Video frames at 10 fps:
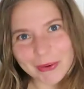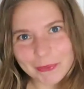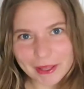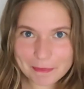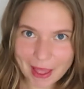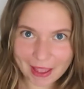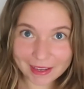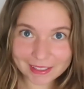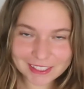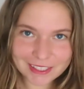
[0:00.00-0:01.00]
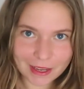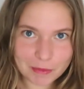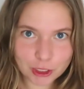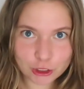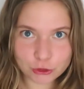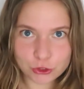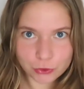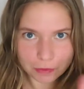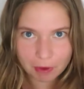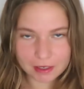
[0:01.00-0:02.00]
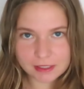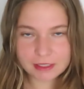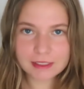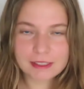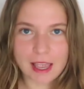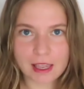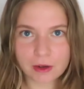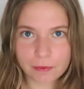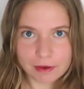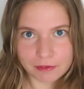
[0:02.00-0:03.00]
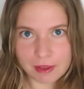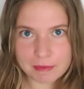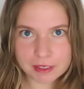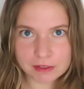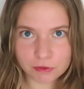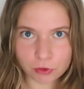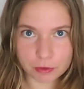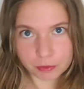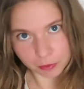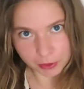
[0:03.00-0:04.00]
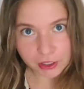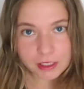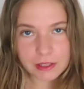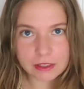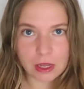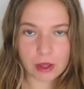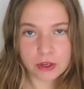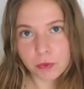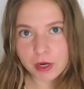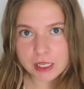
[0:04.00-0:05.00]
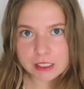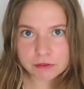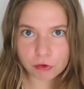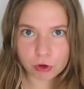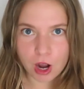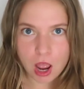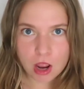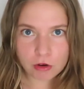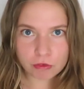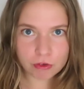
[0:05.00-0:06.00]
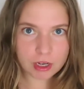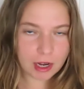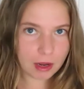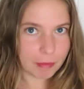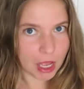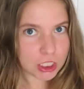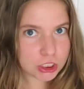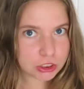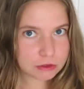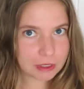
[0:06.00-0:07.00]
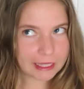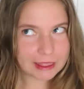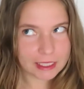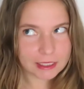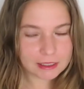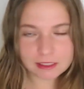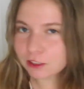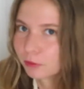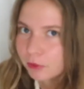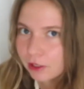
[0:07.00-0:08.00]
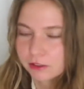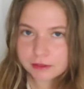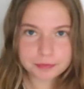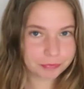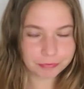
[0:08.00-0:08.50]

Hello, welcome back, and today I'm going to do two unboxings, and one of them is for Mulberry and the other one is for Fauré Le Page. I think that's how you pronounce it.